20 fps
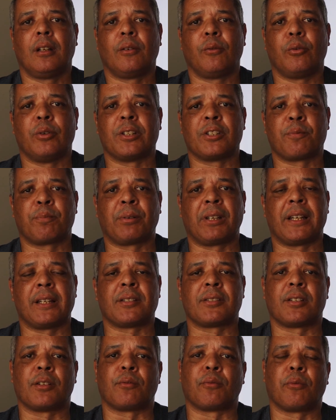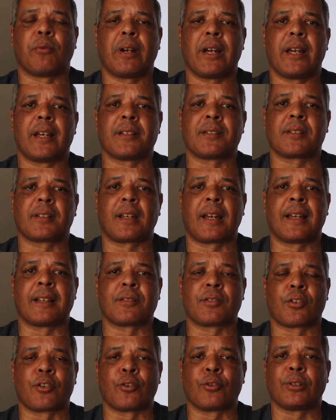was placed at risk
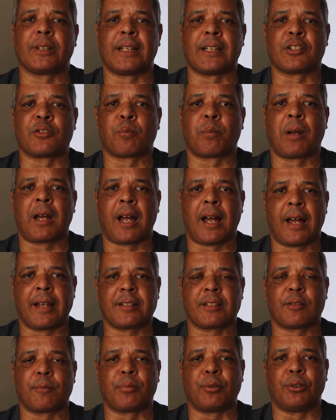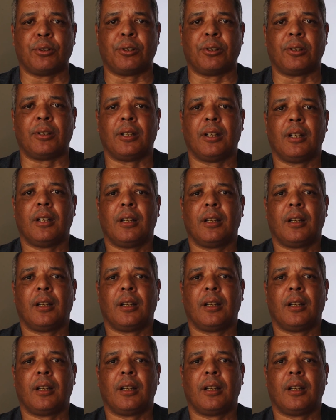as early as possible